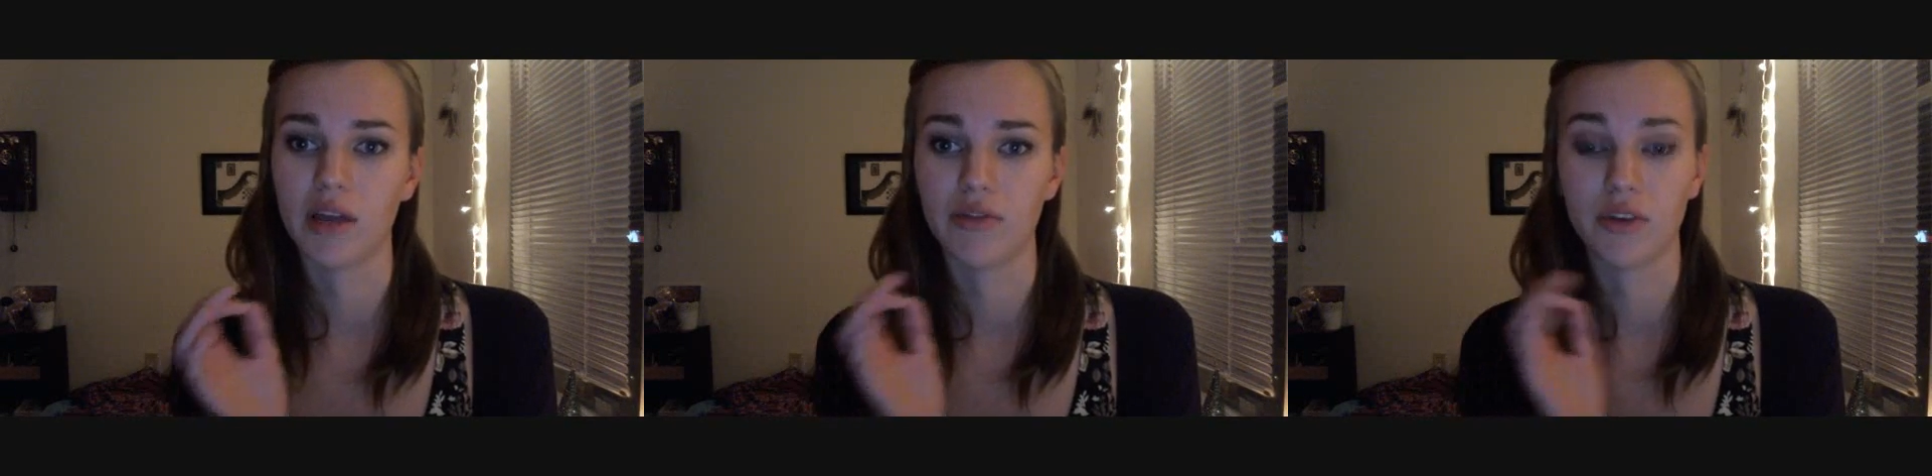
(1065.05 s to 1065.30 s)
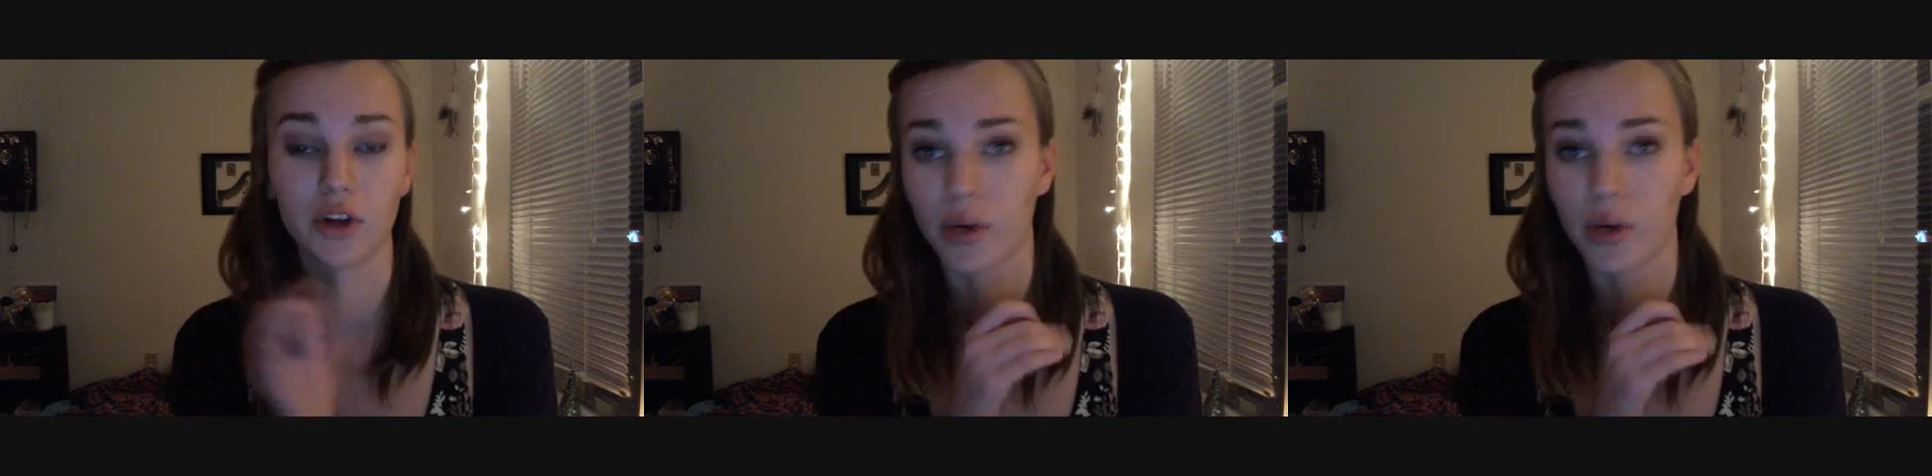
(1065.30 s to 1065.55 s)

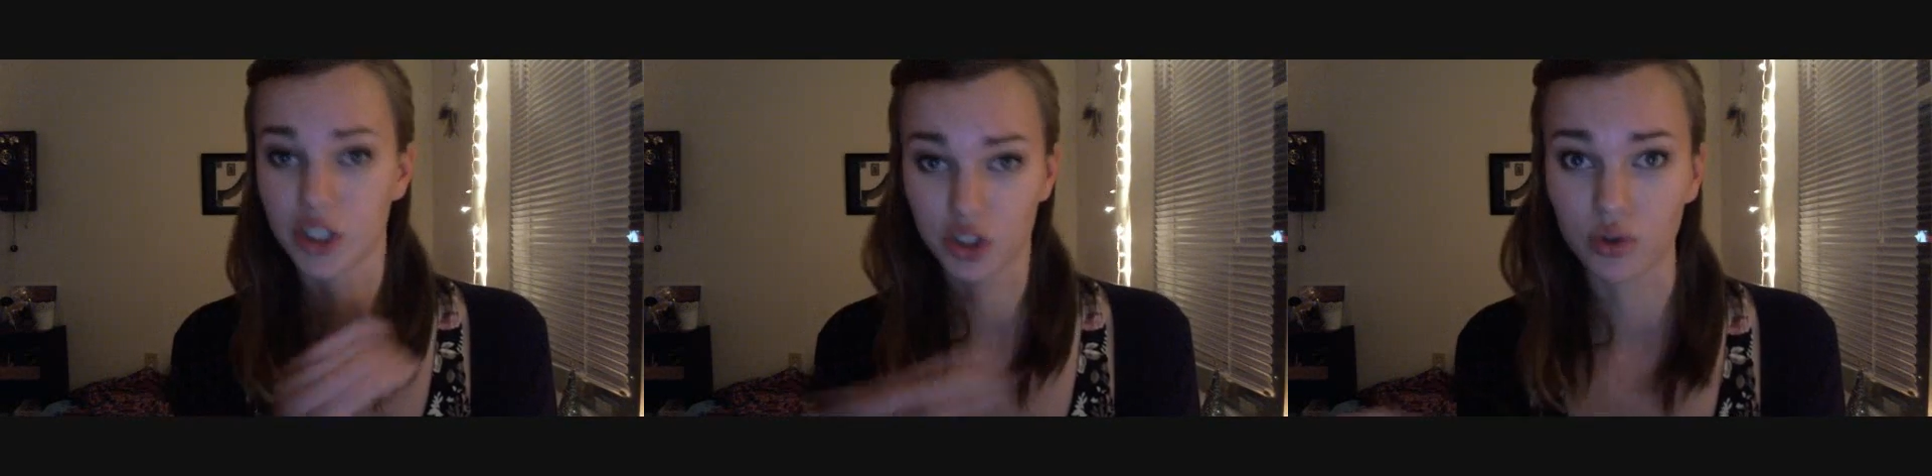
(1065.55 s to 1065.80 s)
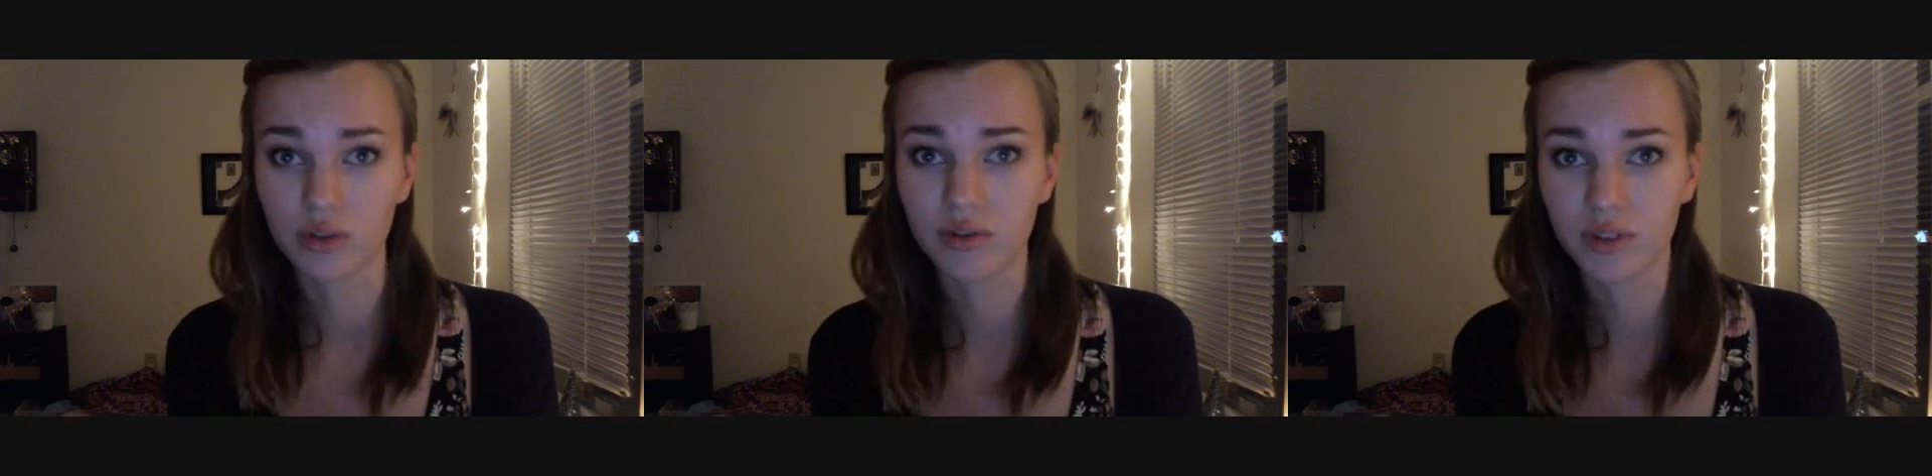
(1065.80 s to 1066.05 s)
if you're going to
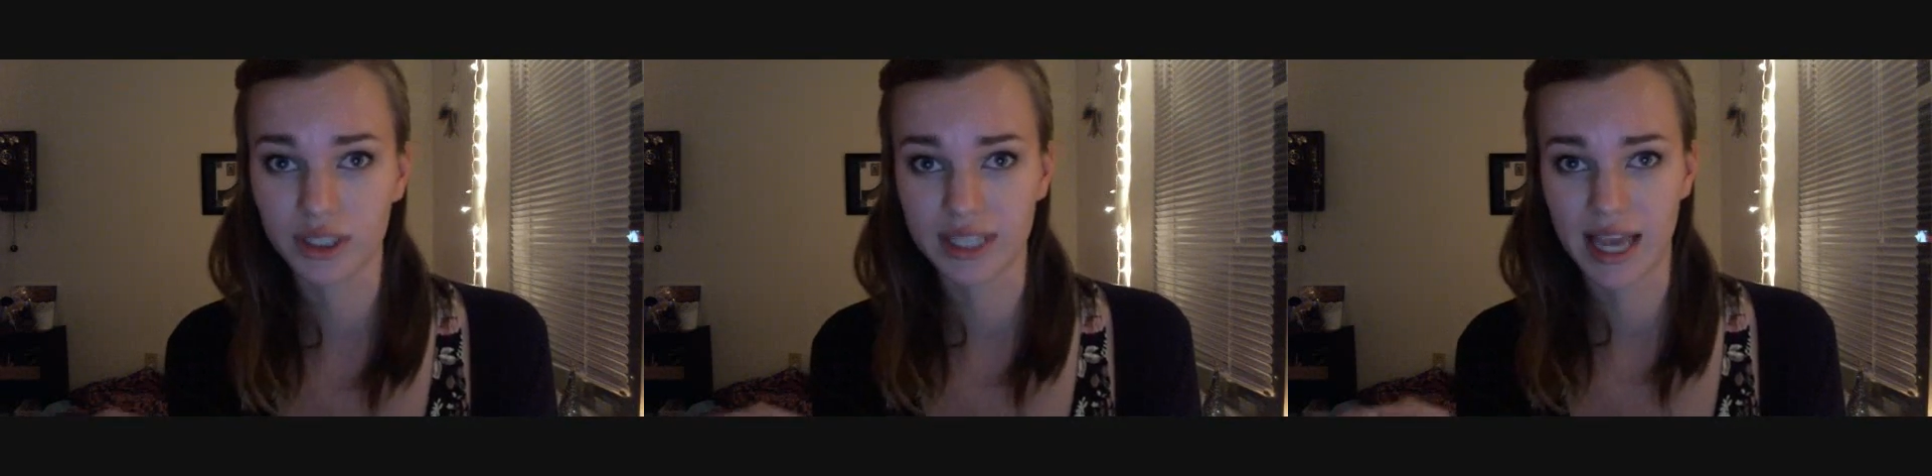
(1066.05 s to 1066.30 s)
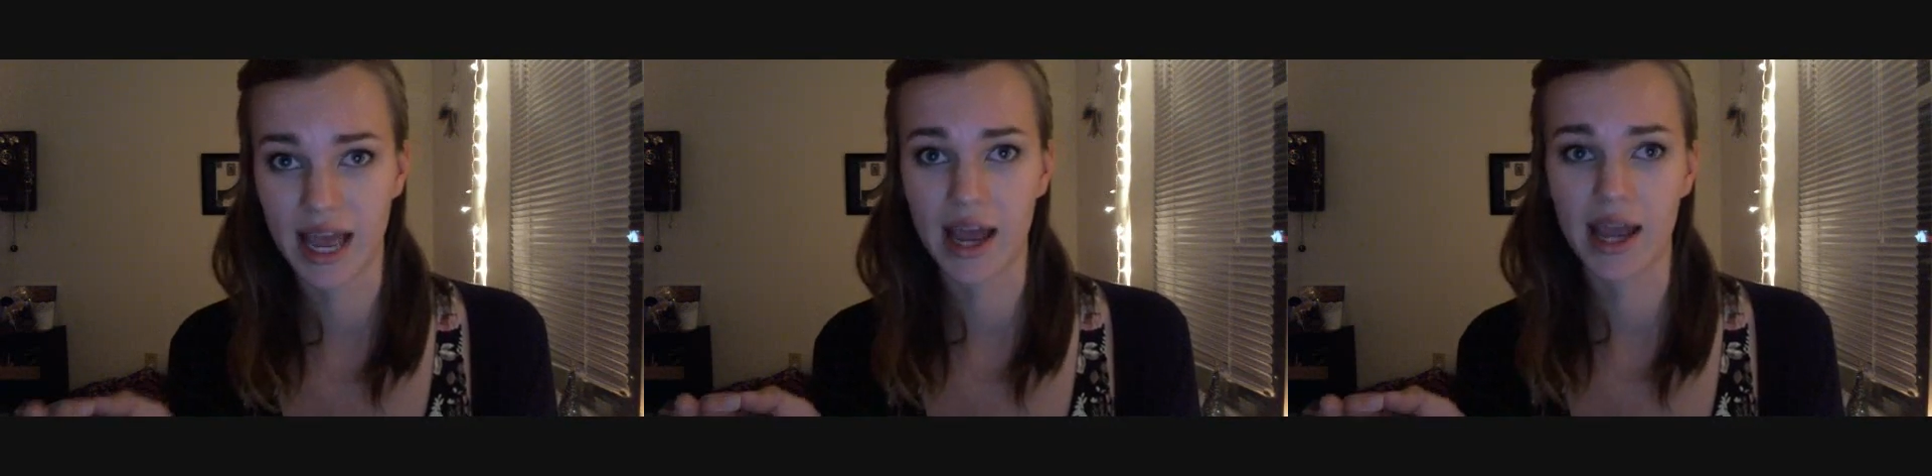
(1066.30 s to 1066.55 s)
school
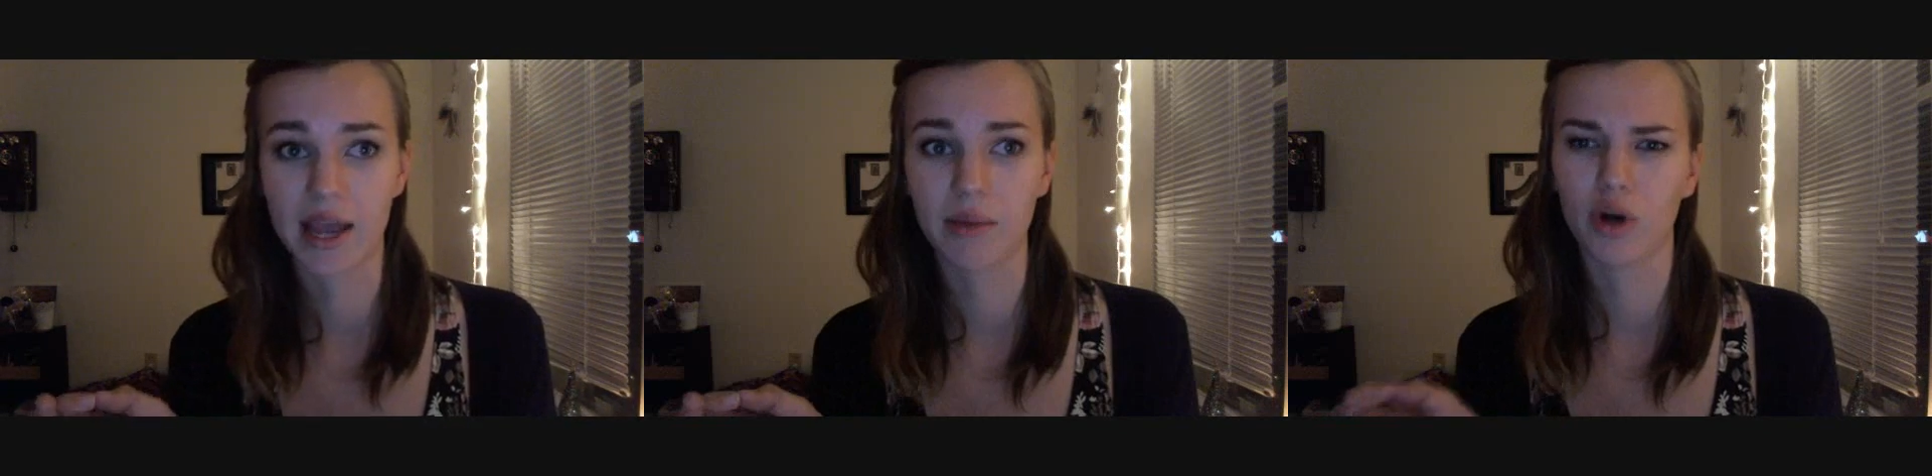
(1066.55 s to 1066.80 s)
full-time,